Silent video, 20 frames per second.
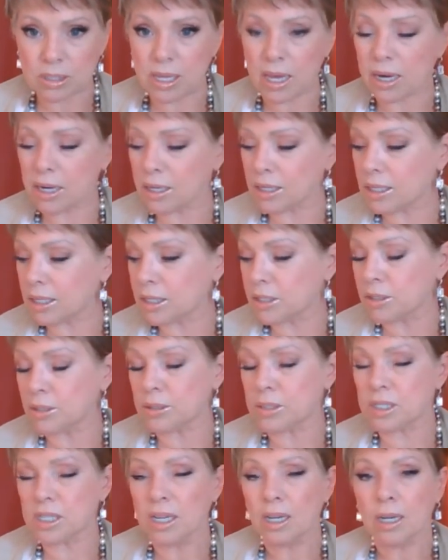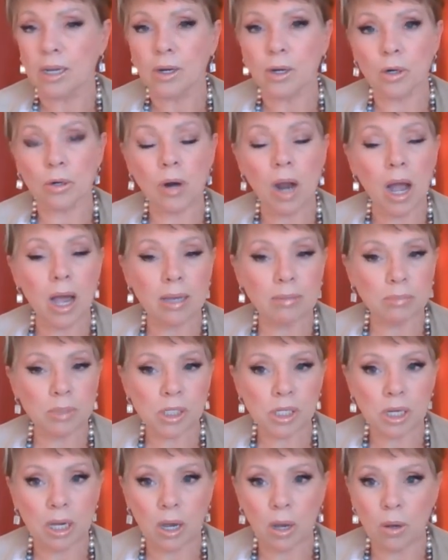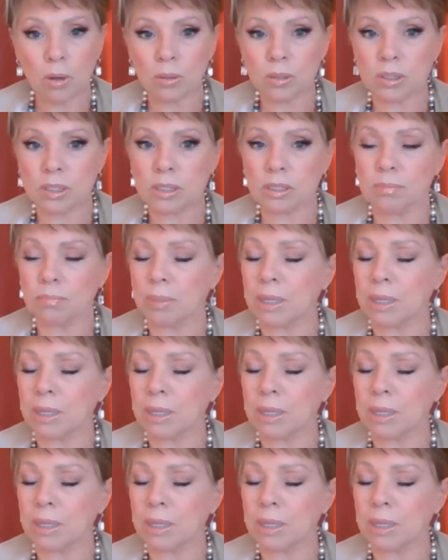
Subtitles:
that includes crime shows,